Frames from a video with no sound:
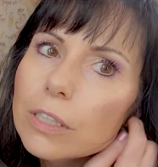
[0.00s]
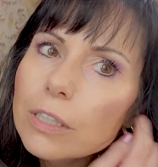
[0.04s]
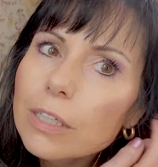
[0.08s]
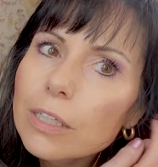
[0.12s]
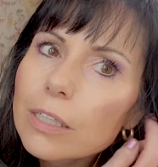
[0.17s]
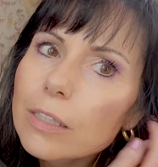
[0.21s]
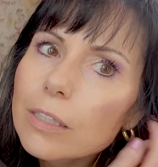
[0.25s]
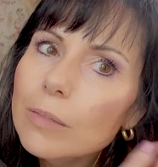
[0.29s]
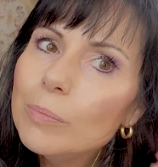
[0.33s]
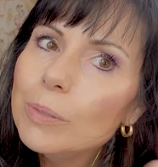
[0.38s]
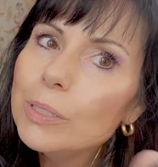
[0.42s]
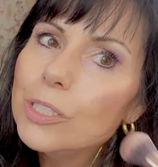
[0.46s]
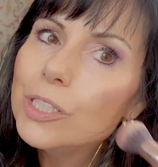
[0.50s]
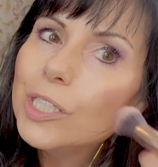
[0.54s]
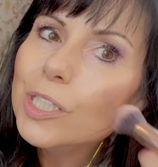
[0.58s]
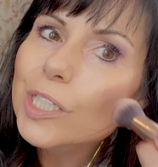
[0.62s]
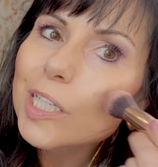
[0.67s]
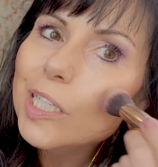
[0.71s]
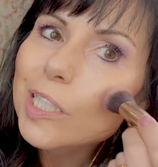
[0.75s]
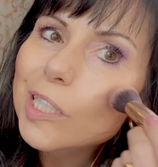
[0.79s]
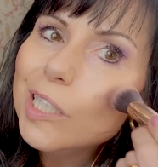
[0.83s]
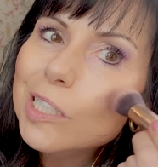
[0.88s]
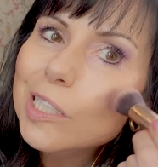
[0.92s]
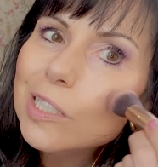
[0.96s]
lip and
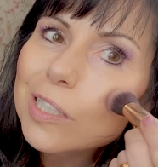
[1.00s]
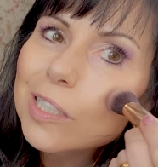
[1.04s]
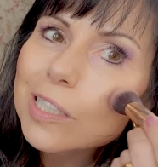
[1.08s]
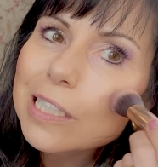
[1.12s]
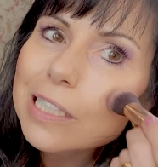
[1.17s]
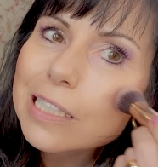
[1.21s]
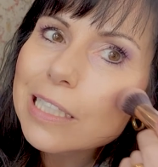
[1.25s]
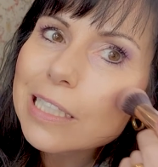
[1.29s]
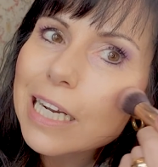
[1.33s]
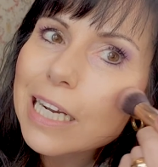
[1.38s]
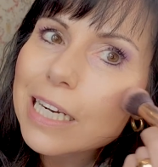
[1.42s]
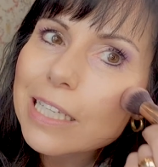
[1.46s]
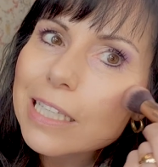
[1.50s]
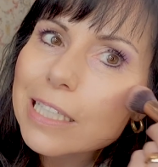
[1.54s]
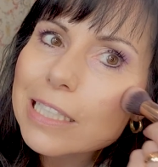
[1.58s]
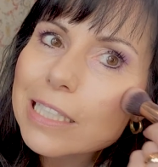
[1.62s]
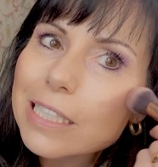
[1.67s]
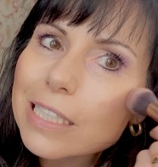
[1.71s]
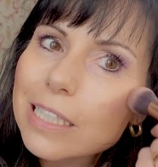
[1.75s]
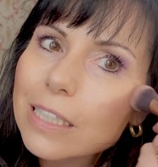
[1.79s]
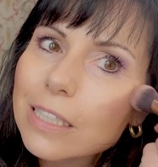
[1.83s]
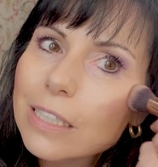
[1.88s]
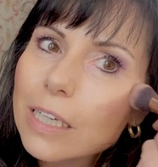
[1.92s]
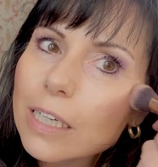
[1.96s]
cheek that's on the side of the
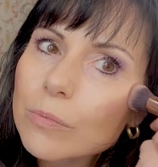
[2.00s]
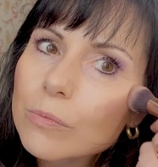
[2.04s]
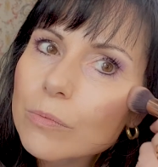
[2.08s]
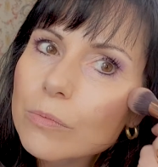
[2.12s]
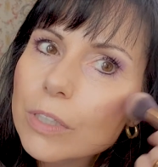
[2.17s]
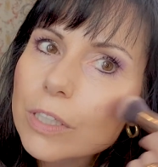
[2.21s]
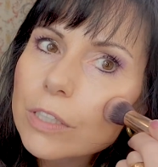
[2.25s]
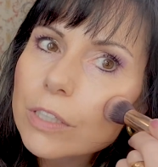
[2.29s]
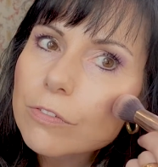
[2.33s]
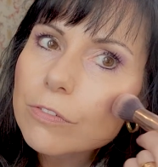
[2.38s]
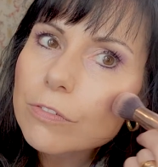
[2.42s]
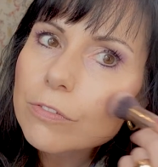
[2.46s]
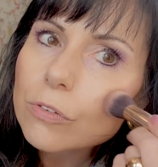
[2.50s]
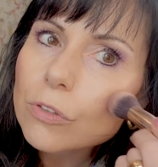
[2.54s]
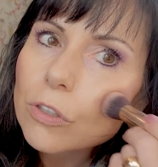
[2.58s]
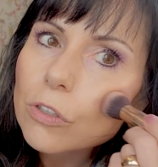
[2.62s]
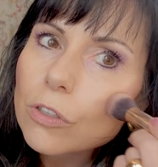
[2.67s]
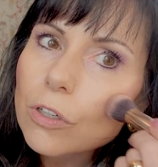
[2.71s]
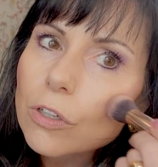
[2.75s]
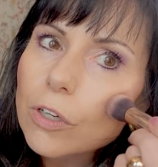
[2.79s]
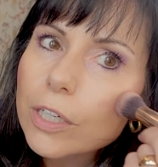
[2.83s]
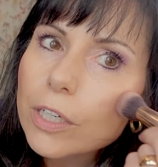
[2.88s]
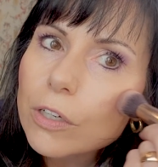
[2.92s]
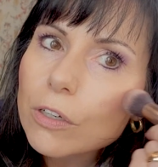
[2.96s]
tin. I'm very
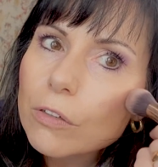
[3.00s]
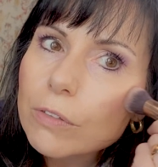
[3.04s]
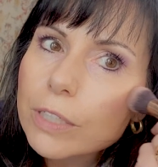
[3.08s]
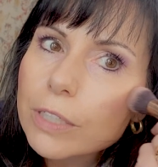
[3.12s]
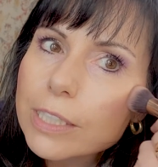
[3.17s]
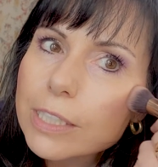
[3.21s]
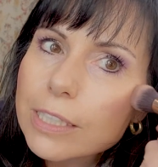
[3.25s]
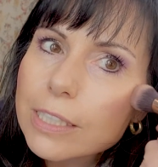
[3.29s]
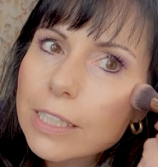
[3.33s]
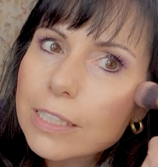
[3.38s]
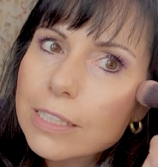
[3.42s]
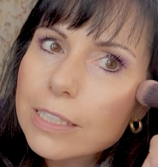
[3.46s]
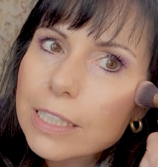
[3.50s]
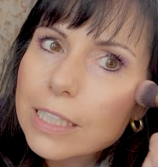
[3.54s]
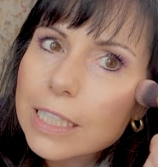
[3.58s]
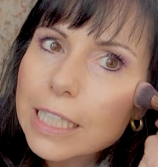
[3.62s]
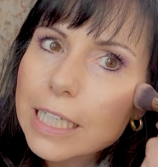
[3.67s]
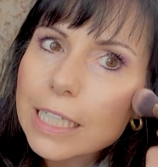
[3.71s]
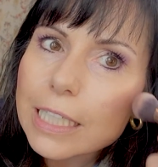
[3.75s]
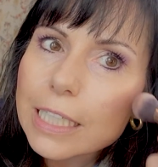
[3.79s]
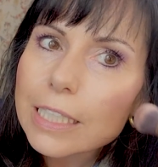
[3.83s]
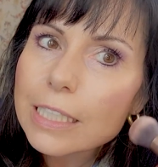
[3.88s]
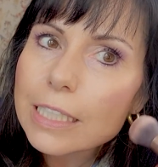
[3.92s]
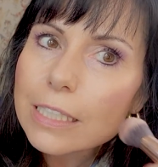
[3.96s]
frugal. I go right down to
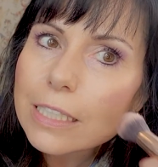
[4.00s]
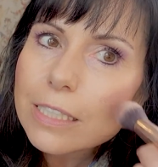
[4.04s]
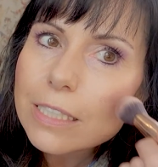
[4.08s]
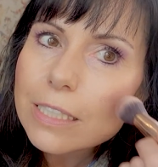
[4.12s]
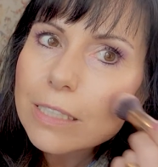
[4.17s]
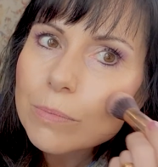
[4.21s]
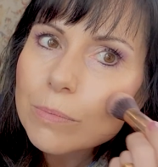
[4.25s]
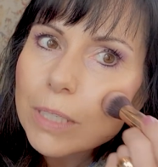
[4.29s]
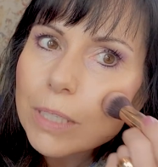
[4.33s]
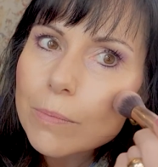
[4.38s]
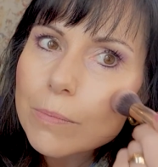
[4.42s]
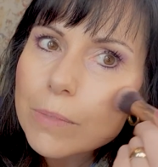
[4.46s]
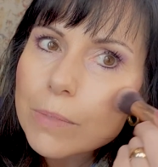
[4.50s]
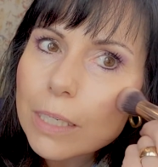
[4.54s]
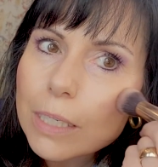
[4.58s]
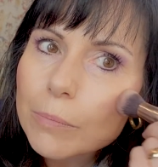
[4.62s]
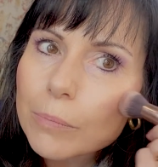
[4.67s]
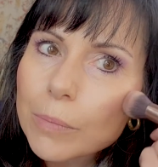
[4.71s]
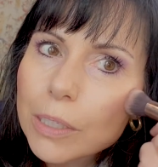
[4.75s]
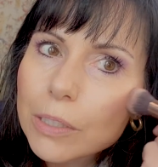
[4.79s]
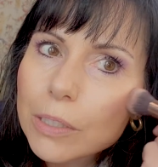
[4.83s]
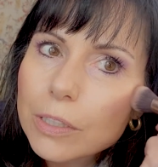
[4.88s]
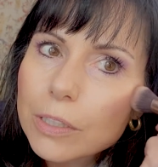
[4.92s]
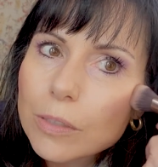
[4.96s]
the end. Sometimes I
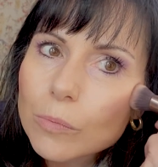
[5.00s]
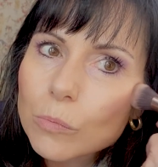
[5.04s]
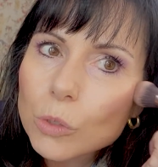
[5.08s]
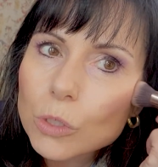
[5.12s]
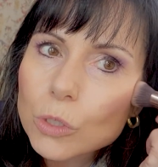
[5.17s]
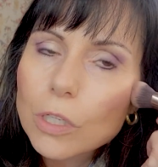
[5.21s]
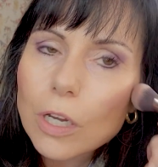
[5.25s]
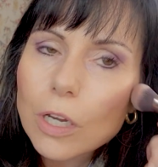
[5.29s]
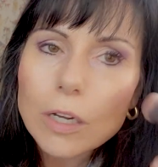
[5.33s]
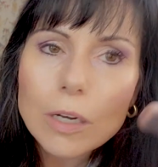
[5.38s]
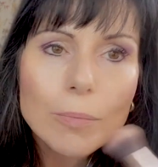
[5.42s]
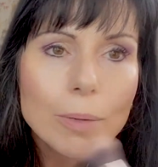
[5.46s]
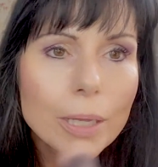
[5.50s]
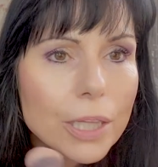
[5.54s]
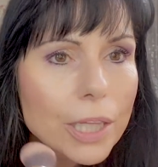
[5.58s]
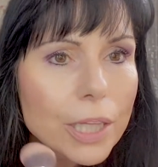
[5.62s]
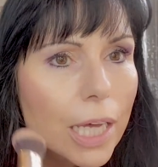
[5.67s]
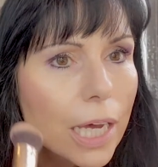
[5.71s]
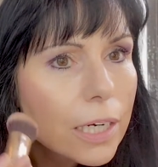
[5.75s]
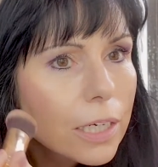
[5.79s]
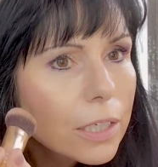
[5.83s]
melt them. We'll talk about that